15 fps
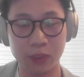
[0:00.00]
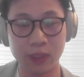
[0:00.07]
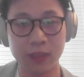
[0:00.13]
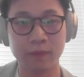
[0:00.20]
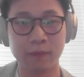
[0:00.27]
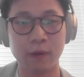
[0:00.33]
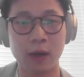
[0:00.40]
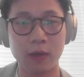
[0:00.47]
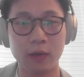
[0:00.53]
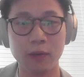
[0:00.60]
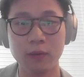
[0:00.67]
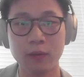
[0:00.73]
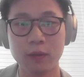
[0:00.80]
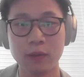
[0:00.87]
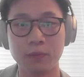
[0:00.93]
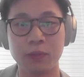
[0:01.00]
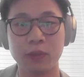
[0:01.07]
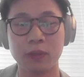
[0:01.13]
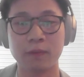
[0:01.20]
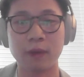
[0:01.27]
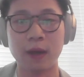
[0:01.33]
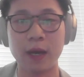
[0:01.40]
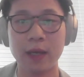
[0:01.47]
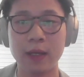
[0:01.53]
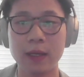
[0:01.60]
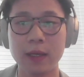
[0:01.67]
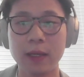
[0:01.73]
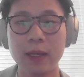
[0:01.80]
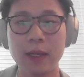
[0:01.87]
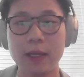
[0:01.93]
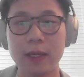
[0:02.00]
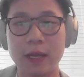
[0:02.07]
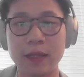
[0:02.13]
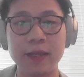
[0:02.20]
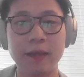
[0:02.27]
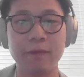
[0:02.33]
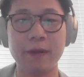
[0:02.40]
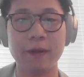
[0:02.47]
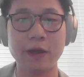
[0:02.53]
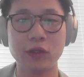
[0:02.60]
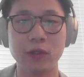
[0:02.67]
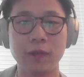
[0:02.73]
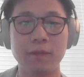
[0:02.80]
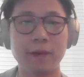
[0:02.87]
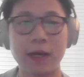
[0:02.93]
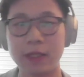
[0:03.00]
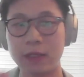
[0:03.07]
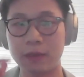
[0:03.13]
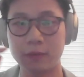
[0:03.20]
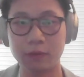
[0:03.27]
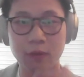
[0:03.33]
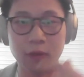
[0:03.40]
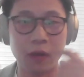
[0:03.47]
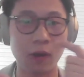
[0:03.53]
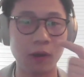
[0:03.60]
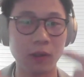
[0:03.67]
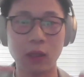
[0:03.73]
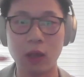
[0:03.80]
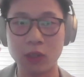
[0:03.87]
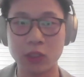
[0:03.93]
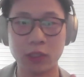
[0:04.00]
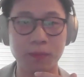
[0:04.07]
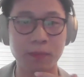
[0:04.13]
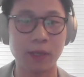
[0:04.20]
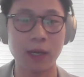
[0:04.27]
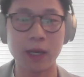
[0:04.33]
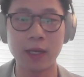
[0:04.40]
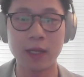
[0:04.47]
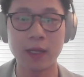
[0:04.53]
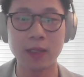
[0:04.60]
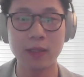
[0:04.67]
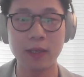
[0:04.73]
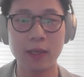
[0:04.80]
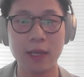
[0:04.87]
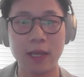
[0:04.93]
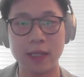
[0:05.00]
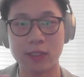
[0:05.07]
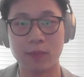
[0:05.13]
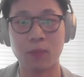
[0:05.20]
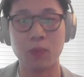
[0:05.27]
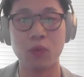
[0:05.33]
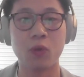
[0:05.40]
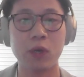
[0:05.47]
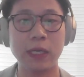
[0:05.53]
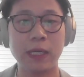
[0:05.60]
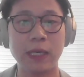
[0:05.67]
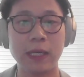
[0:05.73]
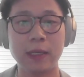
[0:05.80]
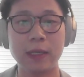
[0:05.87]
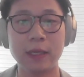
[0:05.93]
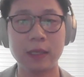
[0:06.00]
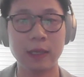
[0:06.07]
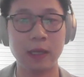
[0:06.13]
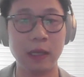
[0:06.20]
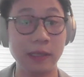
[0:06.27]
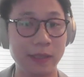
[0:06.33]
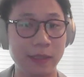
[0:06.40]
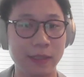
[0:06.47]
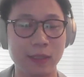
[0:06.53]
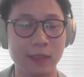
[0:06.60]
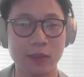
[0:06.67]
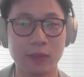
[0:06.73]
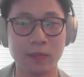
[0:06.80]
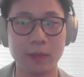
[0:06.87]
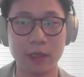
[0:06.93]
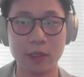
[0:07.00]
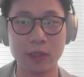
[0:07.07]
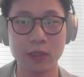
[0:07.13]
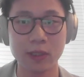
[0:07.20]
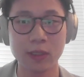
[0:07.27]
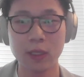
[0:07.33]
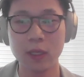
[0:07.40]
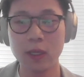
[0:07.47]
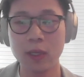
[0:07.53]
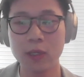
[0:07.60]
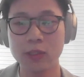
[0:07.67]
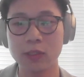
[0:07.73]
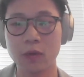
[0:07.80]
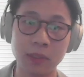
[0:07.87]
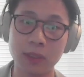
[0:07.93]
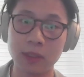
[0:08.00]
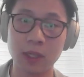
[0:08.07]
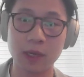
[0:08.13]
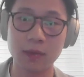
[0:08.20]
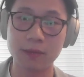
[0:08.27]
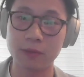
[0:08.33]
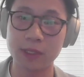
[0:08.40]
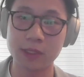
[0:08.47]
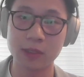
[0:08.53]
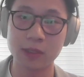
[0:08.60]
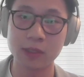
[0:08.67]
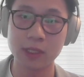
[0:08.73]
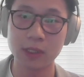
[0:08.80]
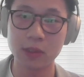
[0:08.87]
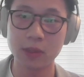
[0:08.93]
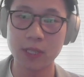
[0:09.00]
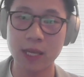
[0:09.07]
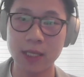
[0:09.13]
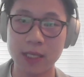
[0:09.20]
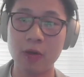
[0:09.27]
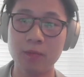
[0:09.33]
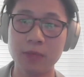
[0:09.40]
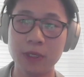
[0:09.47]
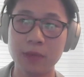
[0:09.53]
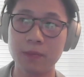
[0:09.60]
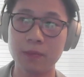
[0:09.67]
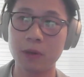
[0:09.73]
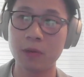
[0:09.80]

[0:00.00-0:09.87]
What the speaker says: predicted value, the predicted Y, and then eventually finding, all the logic behind it and supporting the decision makers. We did a lot of research into how